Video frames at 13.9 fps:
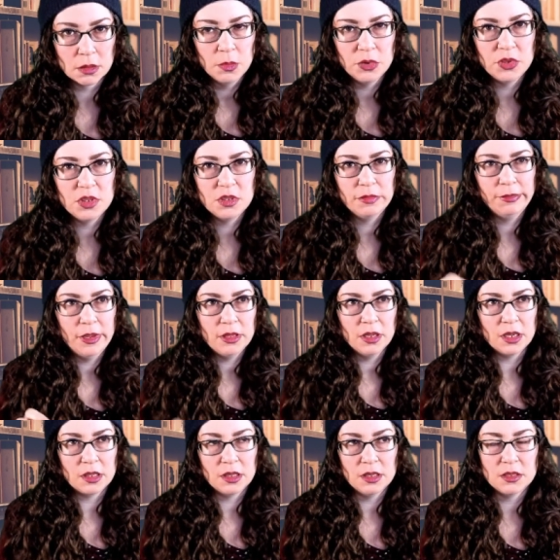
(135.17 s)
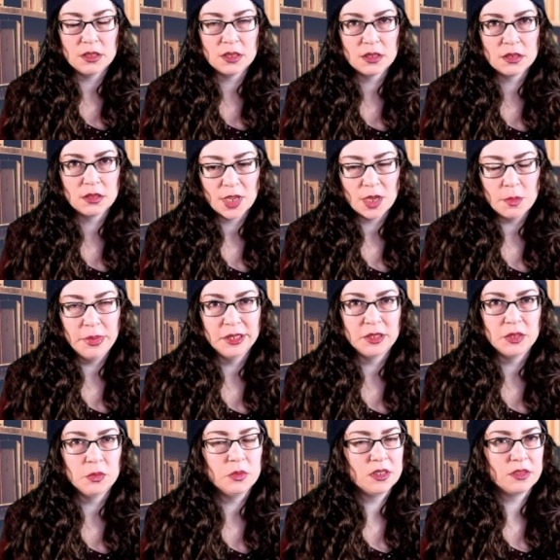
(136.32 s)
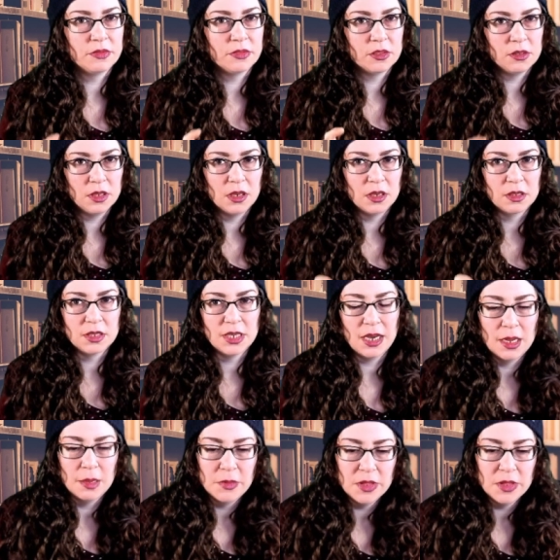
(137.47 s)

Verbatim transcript: but she's felt like this about the woods for a long time.